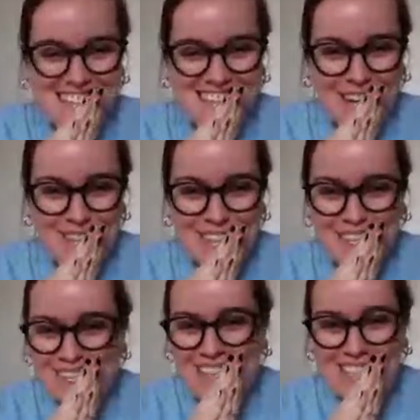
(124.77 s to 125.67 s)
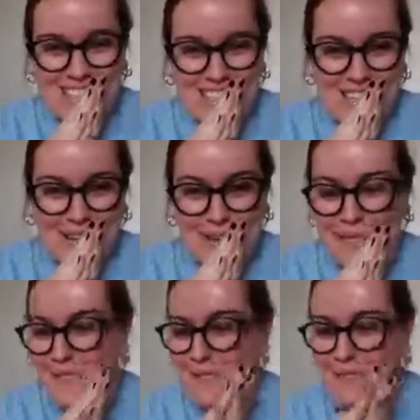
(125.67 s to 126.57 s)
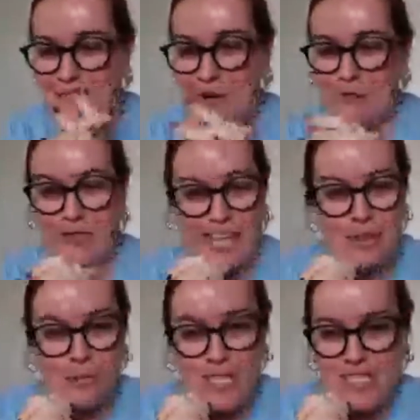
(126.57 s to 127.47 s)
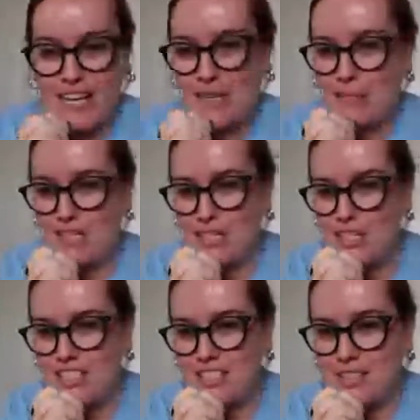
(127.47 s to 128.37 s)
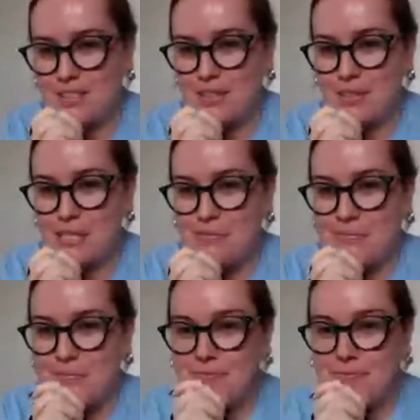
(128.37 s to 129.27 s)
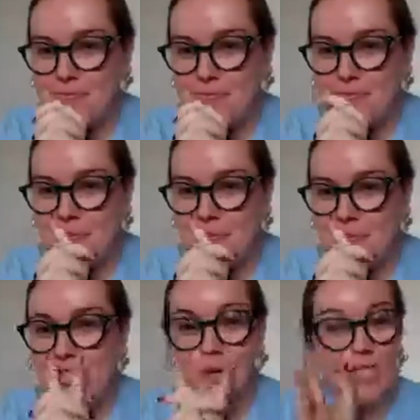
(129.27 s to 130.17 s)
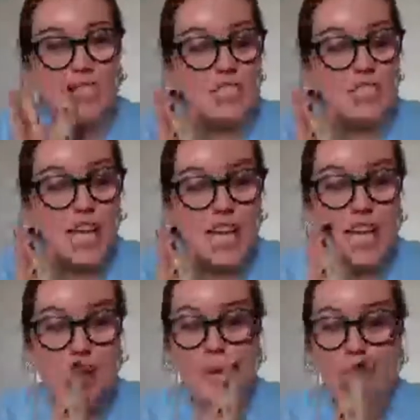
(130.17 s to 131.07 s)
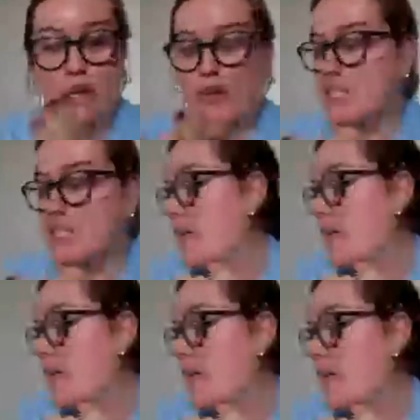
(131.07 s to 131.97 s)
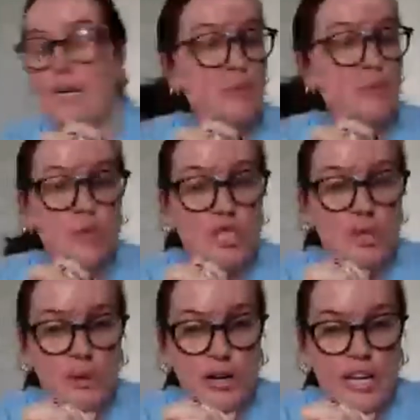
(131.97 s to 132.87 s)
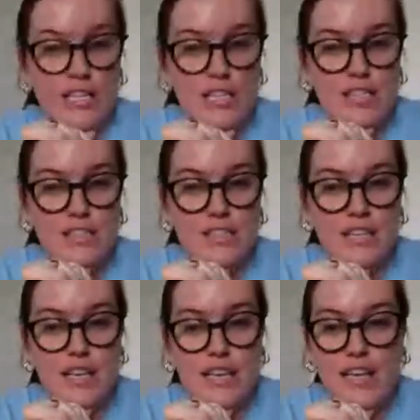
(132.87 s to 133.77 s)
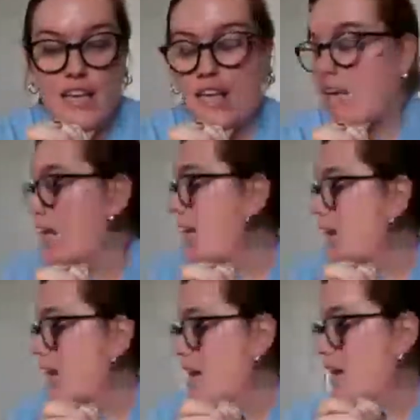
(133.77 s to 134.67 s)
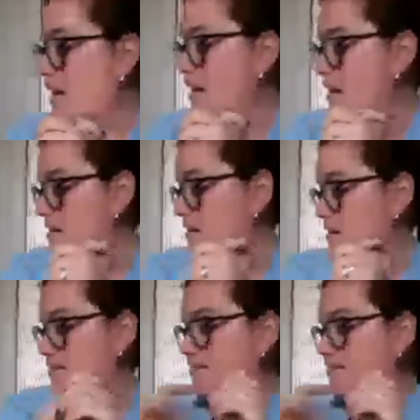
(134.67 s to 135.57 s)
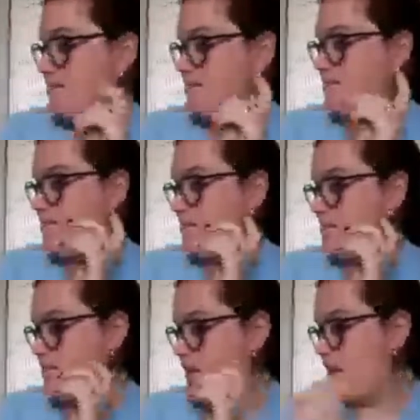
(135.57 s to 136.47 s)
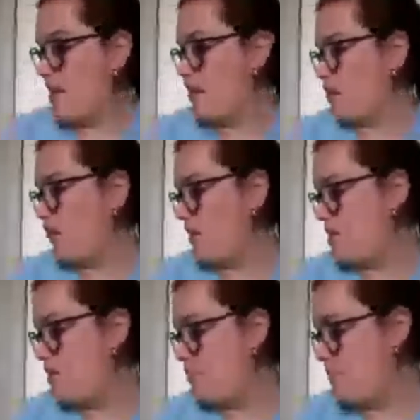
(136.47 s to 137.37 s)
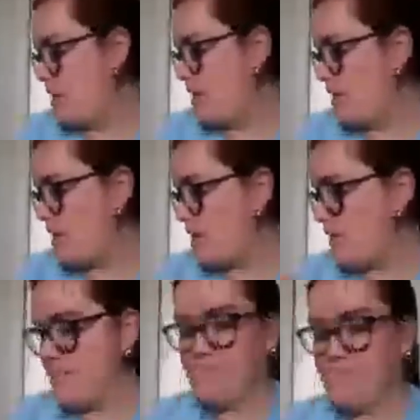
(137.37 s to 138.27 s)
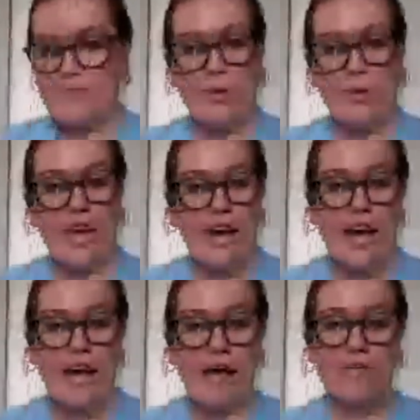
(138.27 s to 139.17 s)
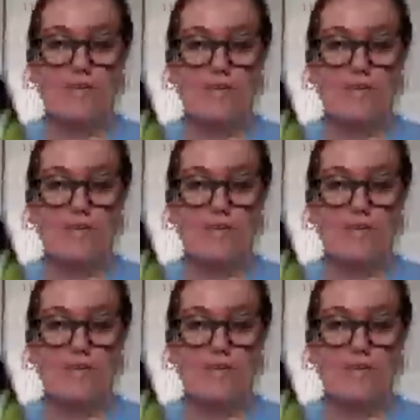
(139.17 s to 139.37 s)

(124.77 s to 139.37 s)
I'm so glad to see you. Hopefully I don't miss any messages. So today we are going to read a couple more stories, and they are going to be, so I have